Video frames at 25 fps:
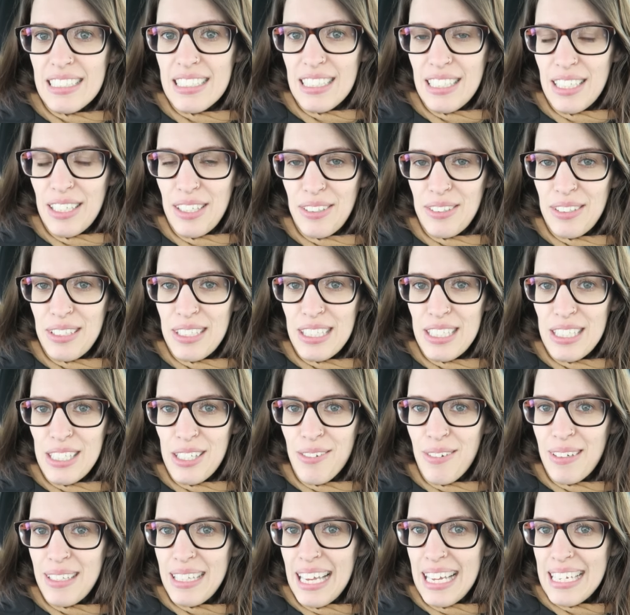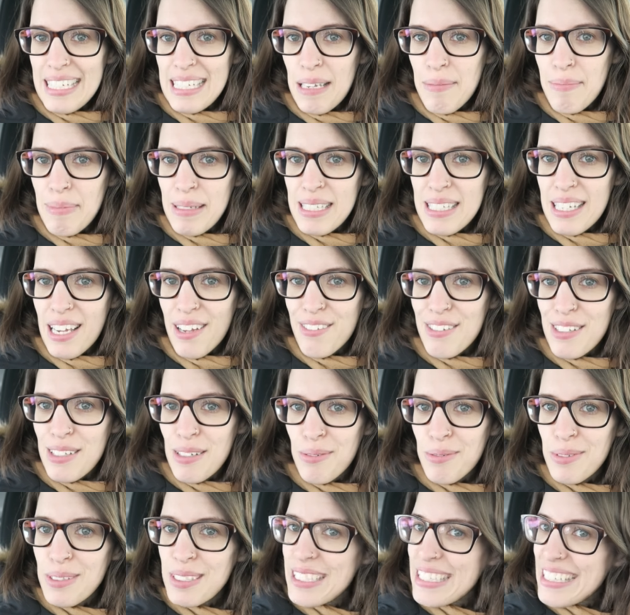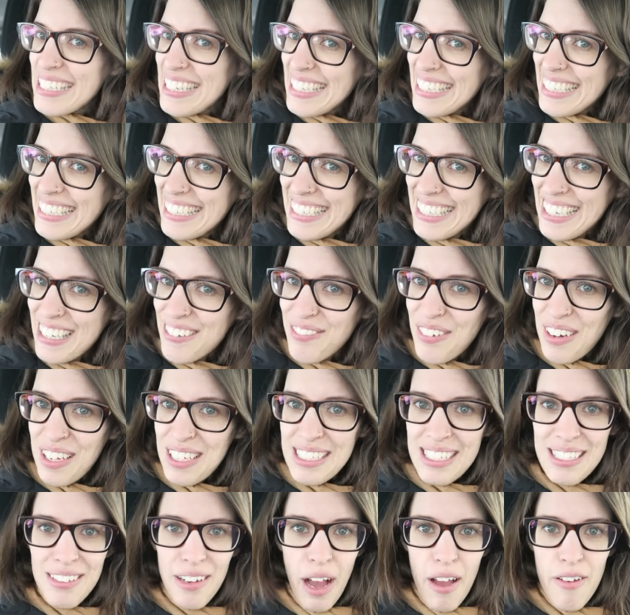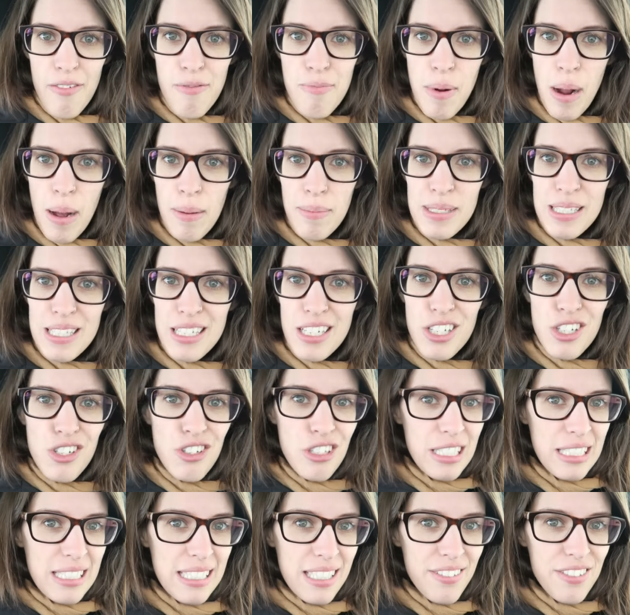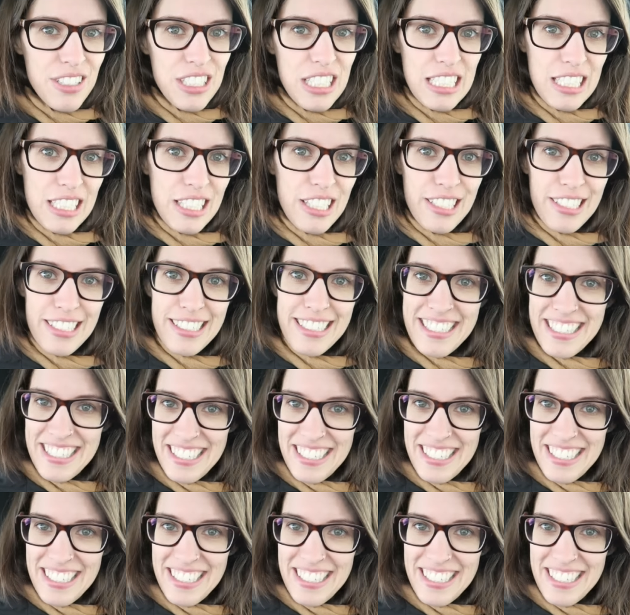you know, doing that type of stuff. So we'll see, but I've promised a treat if she's good.